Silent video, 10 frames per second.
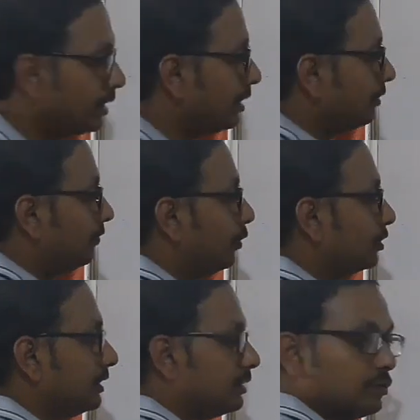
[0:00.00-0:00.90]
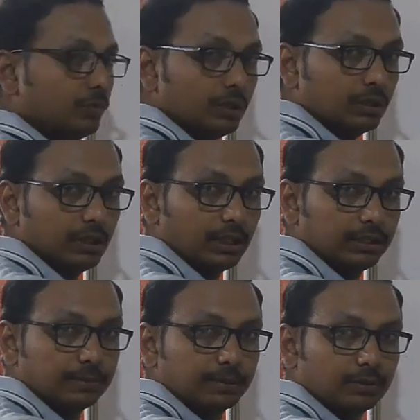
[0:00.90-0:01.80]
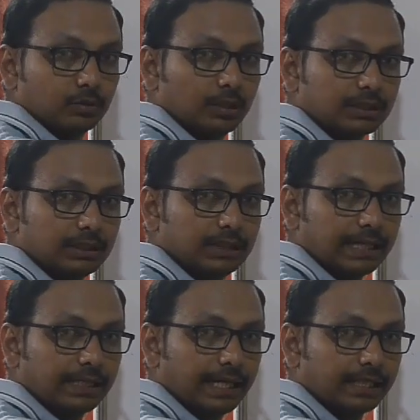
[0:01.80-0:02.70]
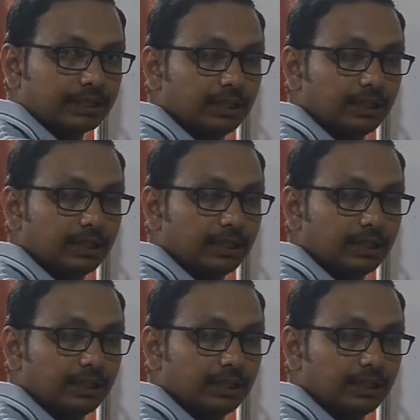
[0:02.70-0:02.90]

force is toward the displacement towards in that direction,